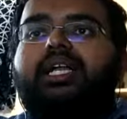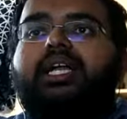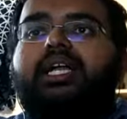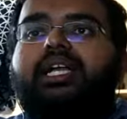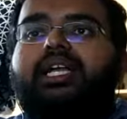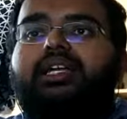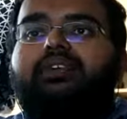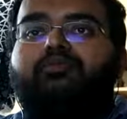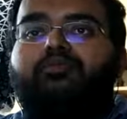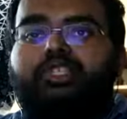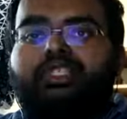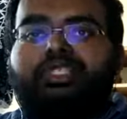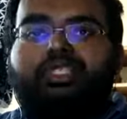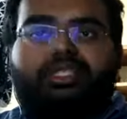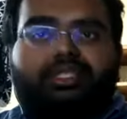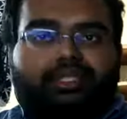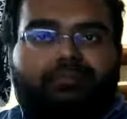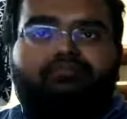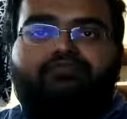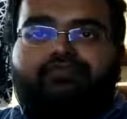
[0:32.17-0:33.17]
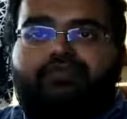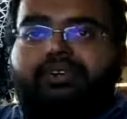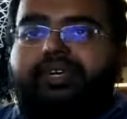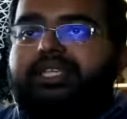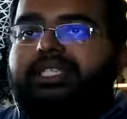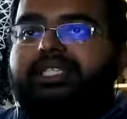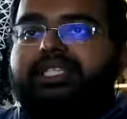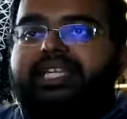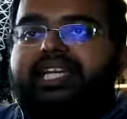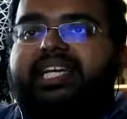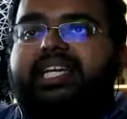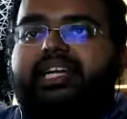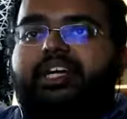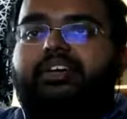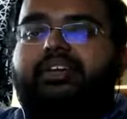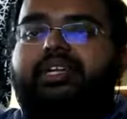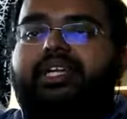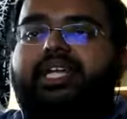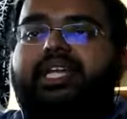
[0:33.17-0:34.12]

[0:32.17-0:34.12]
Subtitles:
It was first laid out